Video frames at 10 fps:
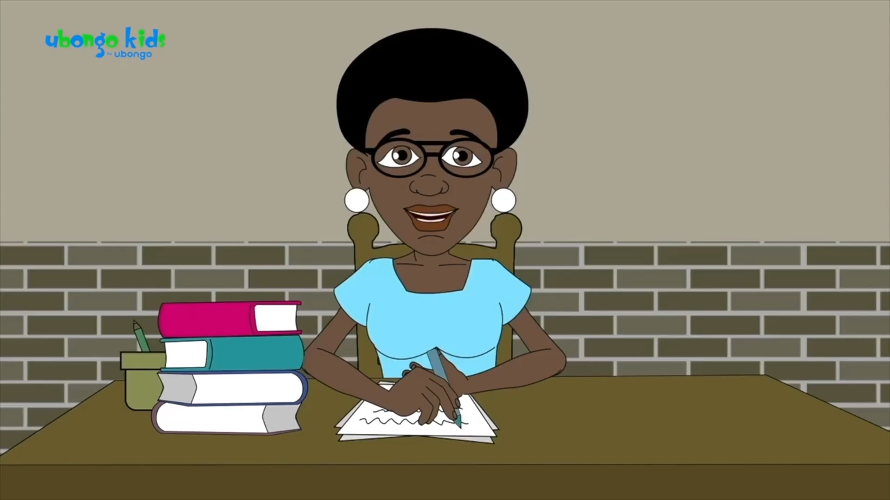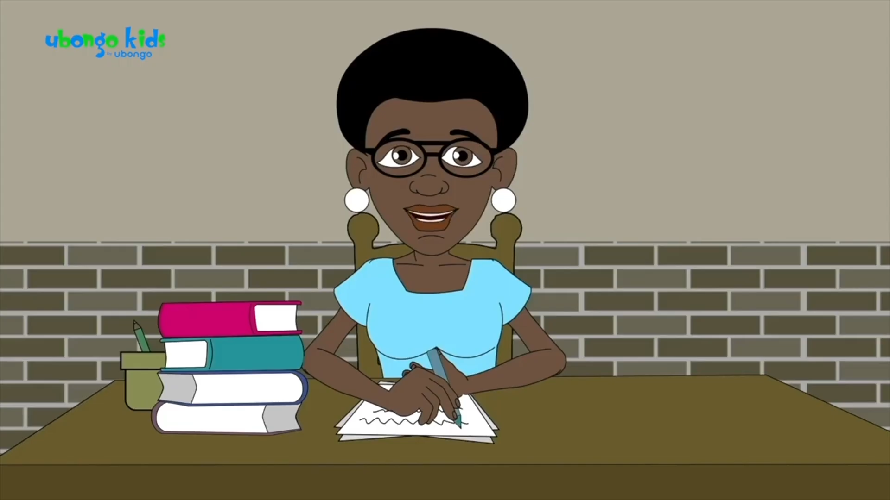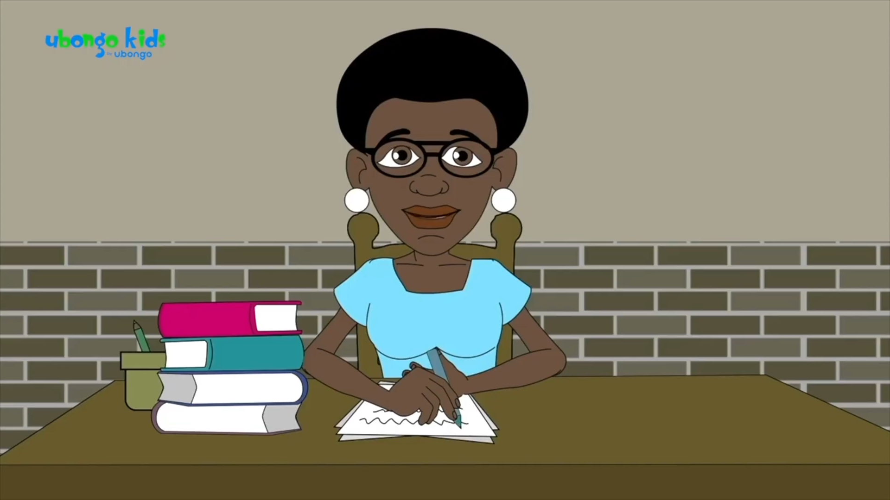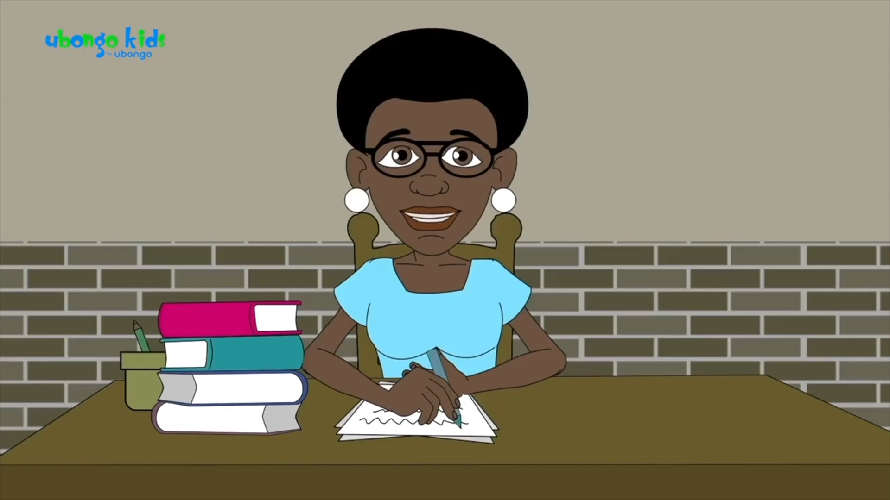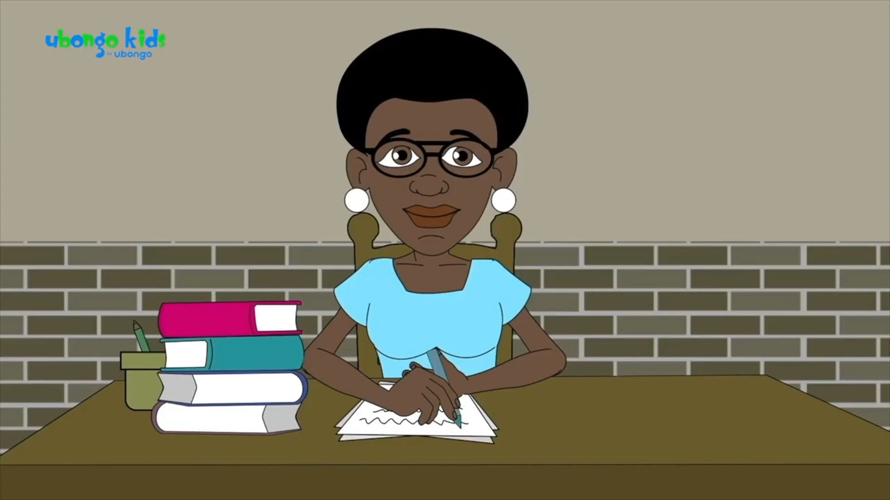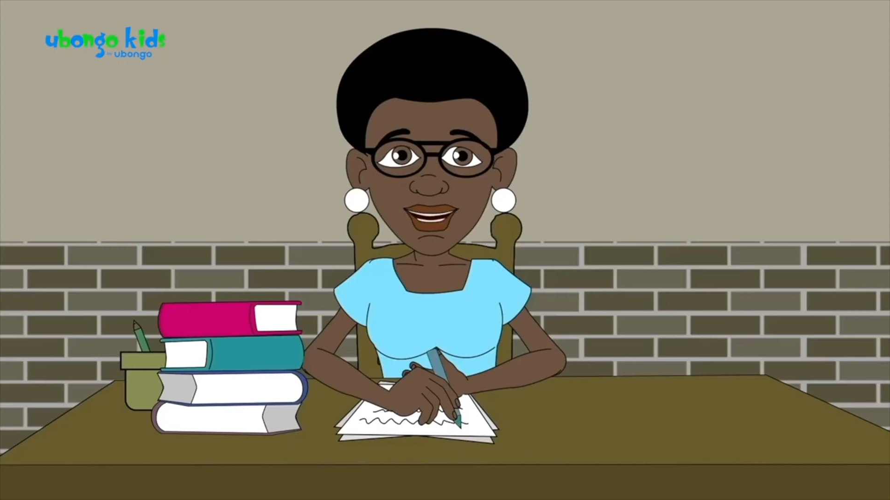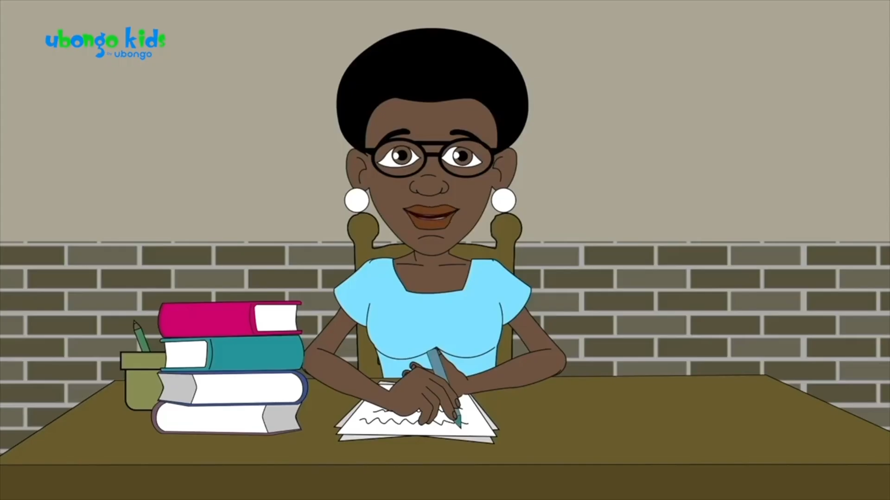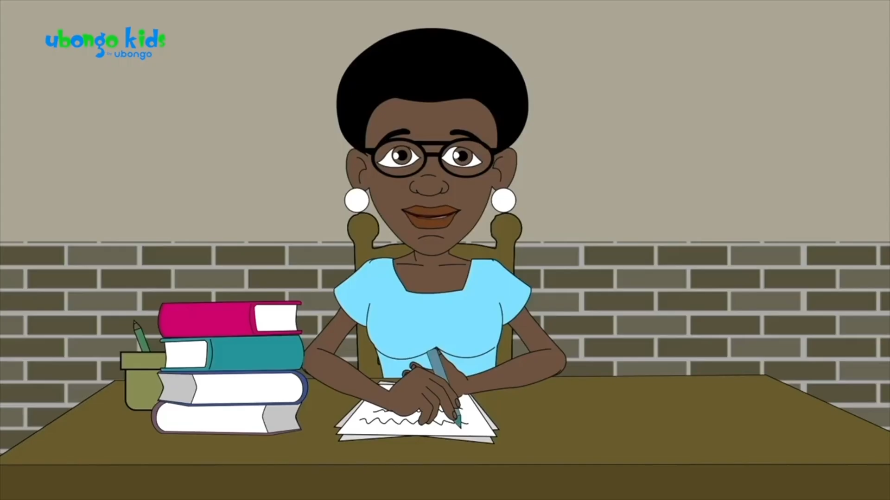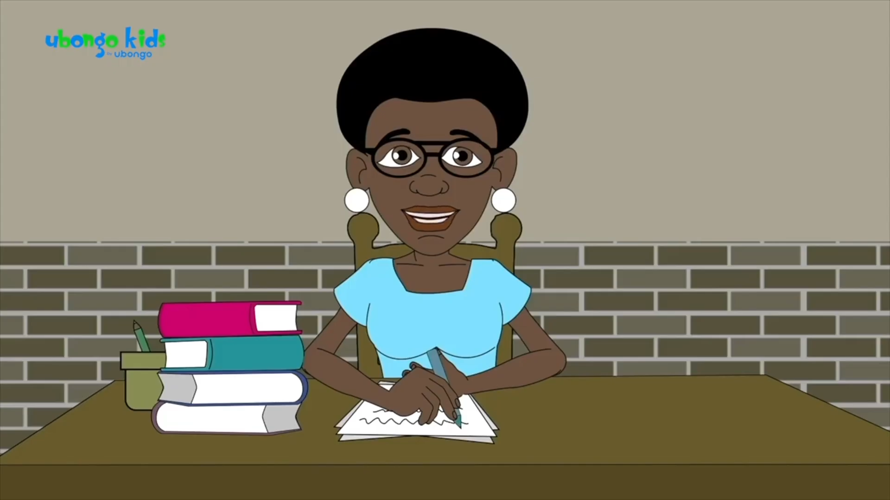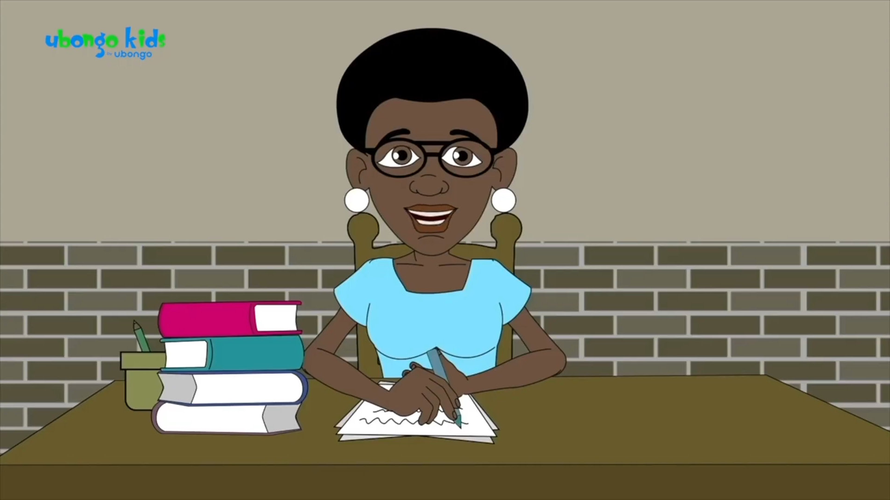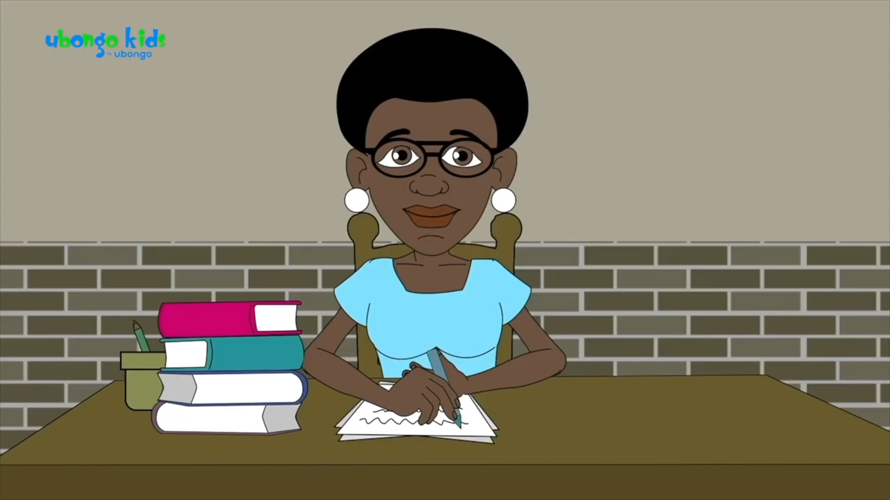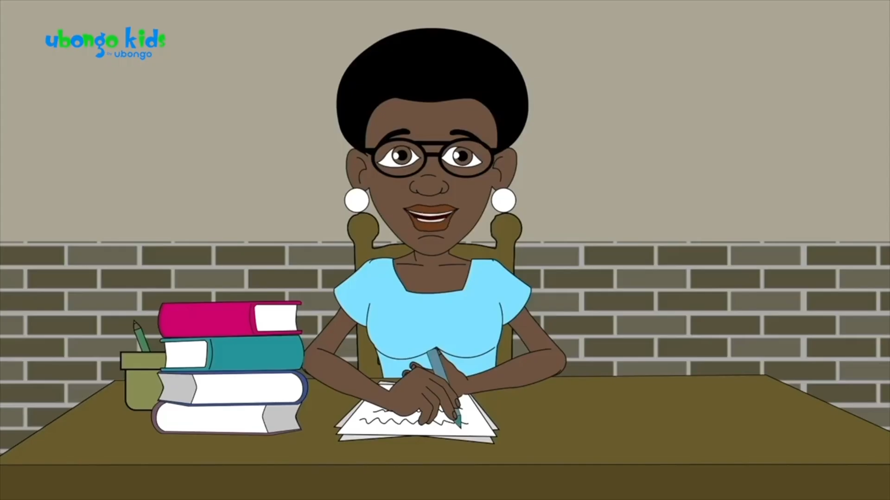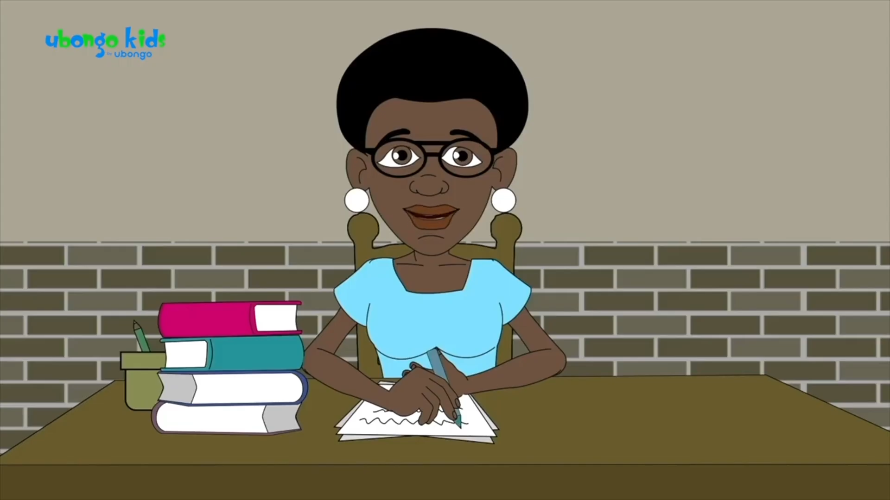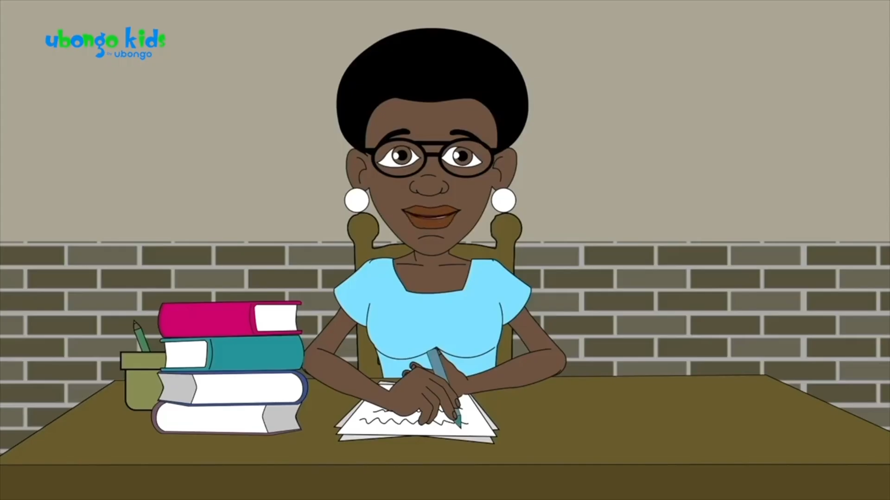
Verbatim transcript: a difference between knowledge